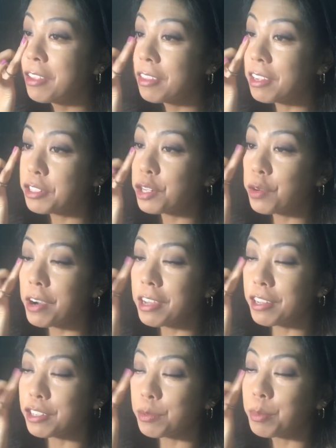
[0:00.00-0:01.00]
That's how I
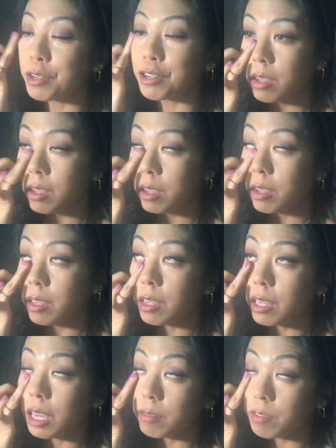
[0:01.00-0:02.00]
like to put it. He
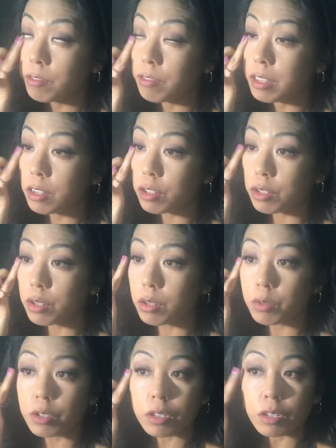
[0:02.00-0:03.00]
gave you fingers,
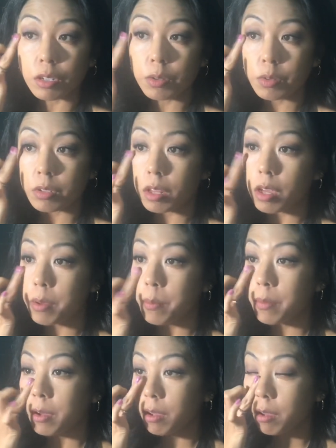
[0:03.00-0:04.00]
so just use
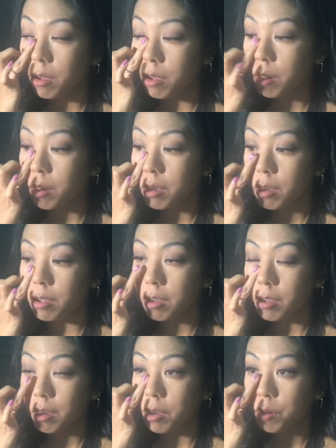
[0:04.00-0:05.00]
them
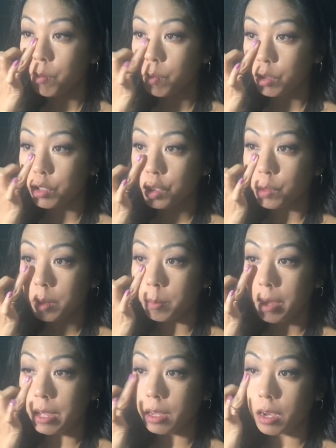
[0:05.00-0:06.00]
when you're doing
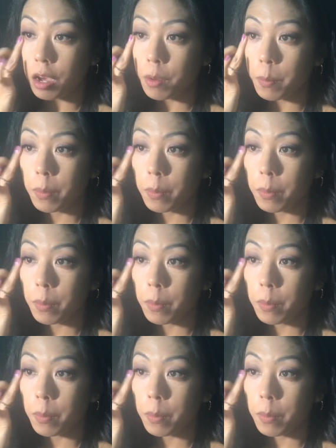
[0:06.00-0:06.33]
makeup.